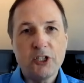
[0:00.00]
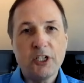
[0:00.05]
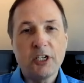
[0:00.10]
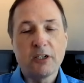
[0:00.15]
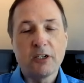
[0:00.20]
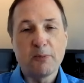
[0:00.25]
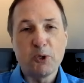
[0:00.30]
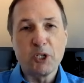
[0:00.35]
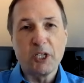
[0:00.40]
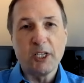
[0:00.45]
a
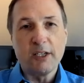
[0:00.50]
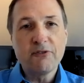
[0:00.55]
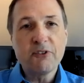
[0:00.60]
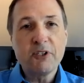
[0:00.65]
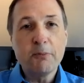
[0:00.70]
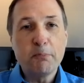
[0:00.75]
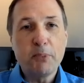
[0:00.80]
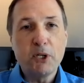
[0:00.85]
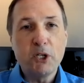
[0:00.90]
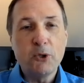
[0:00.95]
charitable
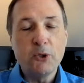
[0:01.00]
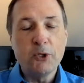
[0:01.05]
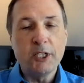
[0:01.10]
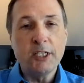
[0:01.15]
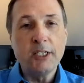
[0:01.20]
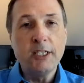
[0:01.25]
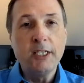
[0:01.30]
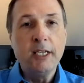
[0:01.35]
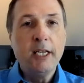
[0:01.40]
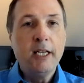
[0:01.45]
gift
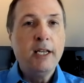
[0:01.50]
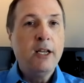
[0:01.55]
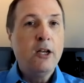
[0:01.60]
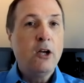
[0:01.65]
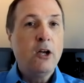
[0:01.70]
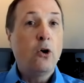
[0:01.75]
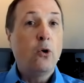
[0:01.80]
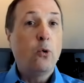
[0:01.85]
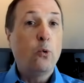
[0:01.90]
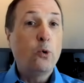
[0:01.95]
component,
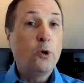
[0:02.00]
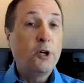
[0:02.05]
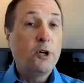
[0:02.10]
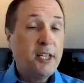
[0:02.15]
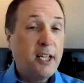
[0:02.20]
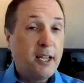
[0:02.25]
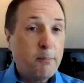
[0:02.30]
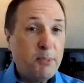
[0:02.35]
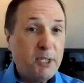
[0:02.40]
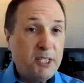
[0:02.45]

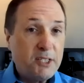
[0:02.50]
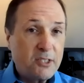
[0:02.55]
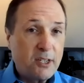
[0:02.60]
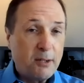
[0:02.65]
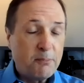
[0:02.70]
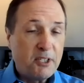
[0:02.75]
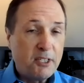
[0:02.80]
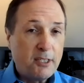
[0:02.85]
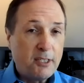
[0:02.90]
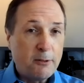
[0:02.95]
would that be
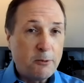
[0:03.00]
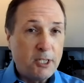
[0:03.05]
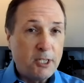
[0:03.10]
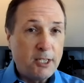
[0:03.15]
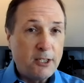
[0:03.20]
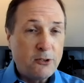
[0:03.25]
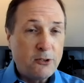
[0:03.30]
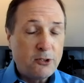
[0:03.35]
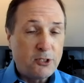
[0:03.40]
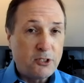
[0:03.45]
something that
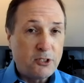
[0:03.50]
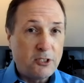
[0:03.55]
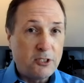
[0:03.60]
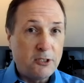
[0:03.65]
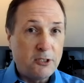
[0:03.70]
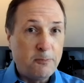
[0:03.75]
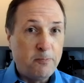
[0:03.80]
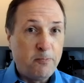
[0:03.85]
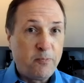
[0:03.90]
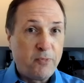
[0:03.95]
would interest
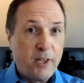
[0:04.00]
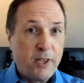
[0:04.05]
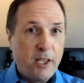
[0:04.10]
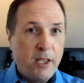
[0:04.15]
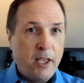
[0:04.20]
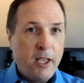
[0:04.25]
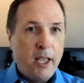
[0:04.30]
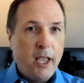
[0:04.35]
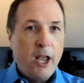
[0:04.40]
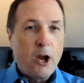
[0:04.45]
you?
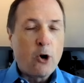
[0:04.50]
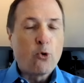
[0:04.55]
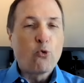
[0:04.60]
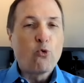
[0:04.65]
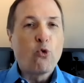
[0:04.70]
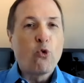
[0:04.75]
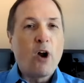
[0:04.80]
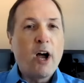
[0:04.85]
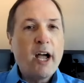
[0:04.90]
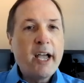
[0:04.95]

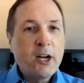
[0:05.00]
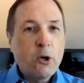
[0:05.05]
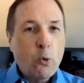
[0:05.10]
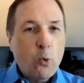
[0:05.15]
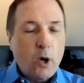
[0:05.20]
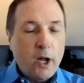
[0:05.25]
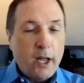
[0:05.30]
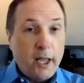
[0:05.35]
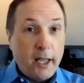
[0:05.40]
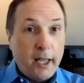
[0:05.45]
Right
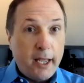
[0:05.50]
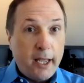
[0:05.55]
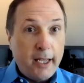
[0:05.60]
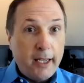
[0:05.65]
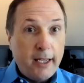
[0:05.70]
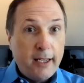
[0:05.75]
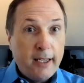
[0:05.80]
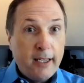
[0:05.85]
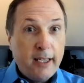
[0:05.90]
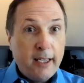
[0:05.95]

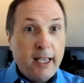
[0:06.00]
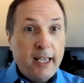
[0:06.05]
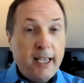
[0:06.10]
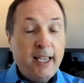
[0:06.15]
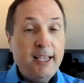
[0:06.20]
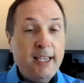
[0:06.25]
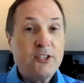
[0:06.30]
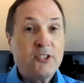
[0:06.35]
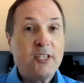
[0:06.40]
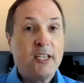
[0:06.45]
away,
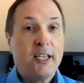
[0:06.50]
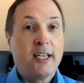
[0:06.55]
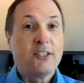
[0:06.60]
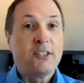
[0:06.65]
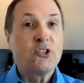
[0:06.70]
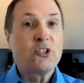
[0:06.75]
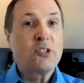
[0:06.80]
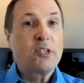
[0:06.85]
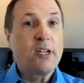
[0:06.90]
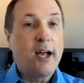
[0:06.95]
he
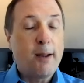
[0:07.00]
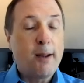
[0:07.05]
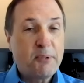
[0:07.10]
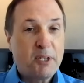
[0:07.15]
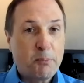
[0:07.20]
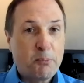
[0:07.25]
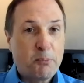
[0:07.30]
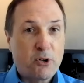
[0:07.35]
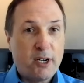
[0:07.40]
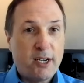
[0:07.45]
said,
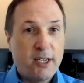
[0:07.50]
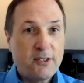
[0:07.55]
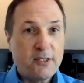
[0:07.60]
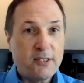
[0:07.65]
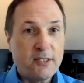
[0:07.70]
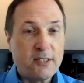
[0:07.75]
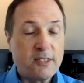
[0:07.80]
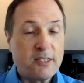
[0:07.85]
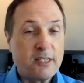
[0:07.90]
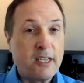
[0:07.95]
stop the
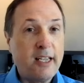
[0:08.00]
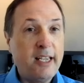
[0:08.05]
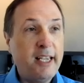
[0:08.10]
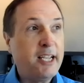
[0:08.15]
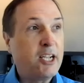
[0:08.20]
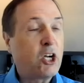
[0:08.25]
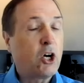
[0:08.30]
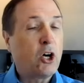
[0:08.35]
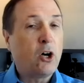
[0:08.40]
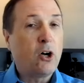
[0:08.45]
presses.
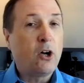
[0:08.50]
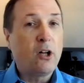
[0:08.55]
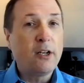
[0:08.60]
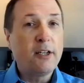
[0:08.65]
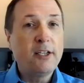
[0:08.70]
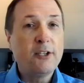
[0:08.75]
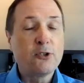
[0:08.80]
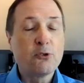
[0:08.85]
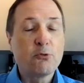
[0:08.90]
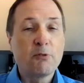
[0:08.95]
He
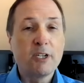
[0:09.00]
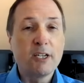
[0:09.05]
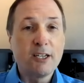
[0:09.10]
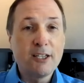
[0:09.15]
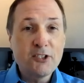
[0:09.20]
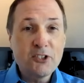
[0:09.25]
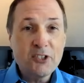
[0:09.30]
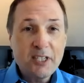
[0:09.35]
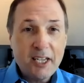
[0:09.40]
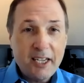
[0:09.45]
called his
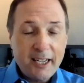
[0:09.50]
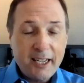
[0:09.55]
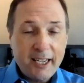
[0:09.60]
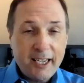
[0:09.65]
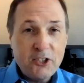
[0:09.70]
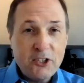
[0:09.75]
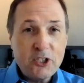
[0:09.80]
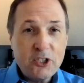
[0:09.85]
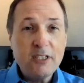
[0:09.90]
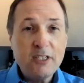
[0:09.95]
real estate
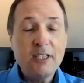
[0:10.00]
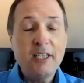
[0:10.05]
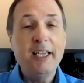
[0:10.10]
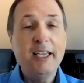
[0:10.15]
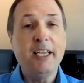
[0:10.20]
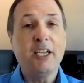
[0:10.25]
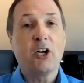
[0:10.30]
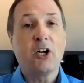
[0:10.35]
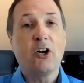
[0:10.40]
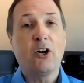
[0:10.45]
agent.
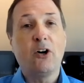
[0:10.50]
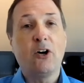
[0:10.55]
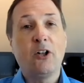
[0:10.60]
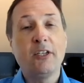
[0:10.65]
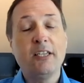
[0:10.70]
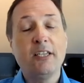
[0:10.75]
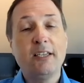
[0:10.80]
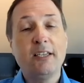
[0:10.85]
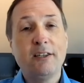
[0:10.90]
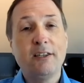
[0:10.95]
He
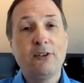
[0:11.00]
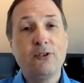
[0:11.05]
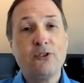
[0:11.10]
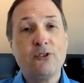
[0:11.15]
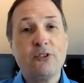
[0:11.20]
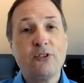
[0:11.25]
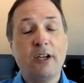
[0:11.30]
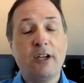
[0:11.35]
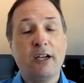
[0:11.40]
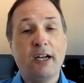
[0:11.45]
called
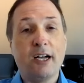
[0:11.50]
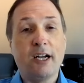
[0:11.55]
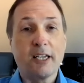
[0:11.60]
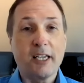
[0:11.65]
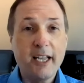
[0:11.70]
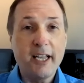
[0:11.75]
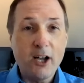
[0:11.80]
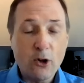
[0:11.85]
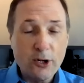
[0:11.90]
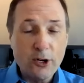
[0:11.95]
his
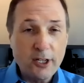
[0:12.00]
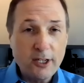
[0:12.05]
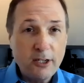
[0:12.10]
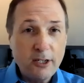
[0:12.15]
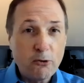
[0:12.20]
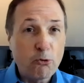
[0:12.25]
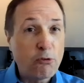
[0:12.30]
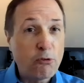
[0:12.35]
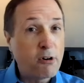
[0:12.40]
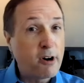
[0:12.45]

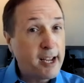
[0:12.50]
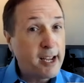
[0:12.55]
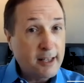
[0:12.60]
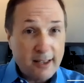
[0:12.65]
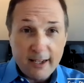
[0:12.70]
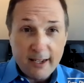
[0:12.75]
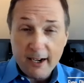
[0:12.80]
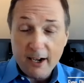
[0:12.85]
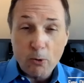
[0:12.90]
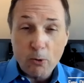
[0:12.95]
accountant
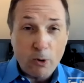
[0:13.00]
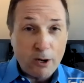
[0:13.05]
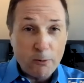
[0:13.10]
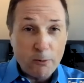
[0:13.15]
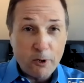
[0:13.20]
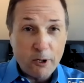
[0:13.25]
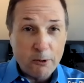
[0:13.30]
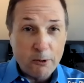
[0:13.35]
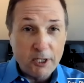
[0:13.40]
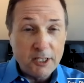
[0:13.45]
right there
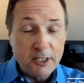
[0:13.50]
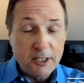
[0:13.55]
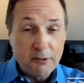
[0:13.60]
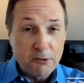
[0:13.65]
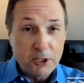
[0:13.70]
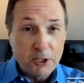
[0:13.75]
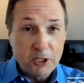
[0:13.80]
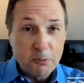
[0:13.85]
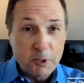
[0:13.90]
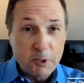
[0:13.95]
while we were in
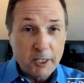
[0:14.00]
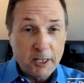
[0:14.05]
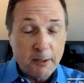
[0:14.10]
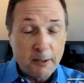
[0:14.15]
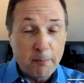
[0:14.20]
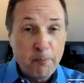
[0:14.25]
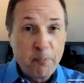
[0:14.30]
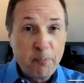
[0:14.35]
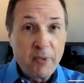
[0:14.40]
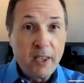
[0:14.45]
the room with
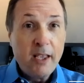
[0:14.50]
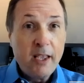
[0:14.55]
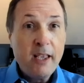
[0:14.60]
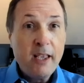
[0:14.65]
him,